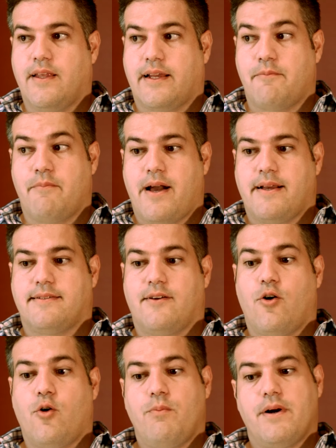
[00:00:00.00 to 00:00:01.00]
combines a
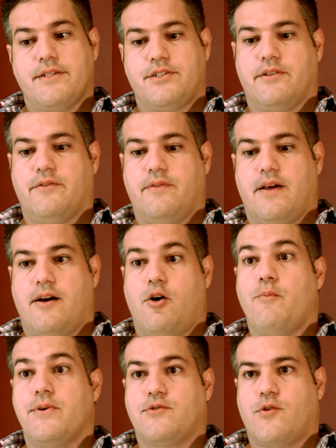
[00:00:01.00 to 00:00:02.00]
whole bunch of
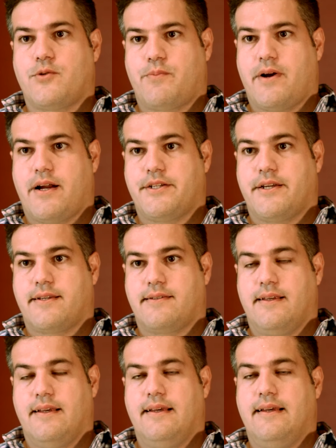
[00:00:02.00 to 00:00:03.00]
open source projects
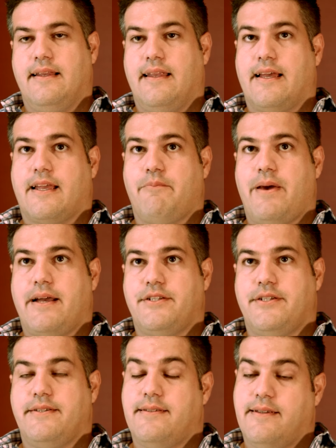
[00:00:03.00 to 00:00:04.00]
like
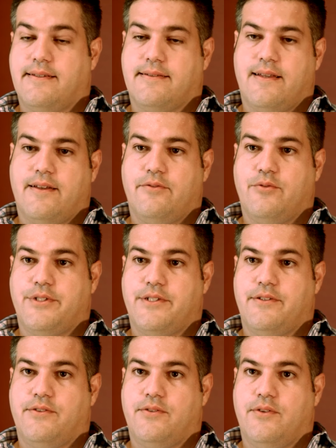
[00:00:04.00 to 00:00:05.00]
Apache CXF, which
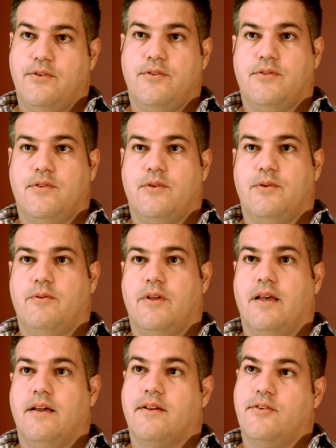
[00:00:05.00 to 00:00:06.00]
is used to
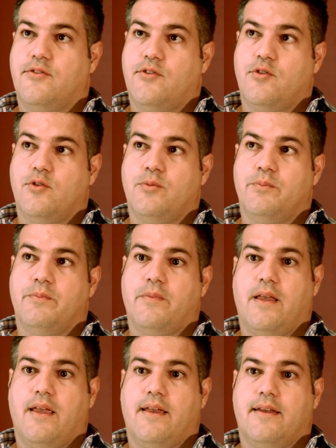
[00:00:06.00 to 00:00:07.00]

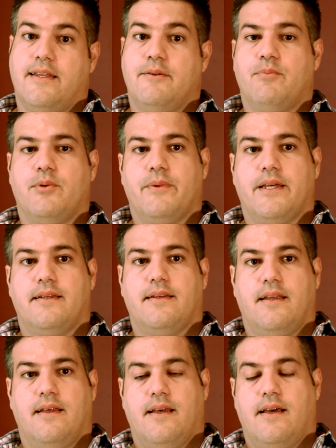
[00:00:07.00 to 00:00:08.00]
consume and implement
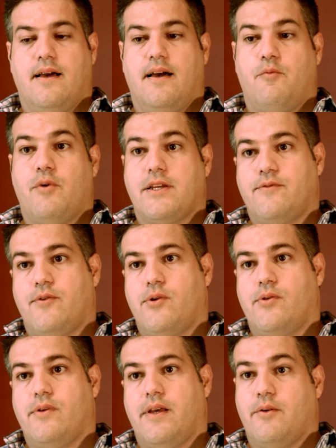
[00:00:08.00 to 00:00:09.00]

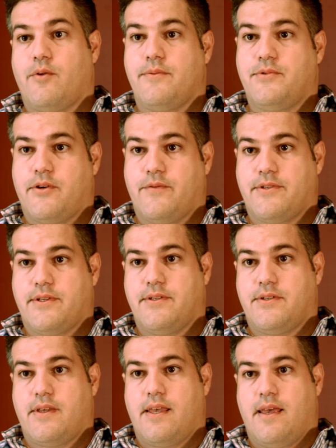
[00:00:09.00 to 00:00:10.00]
RESTful and web services.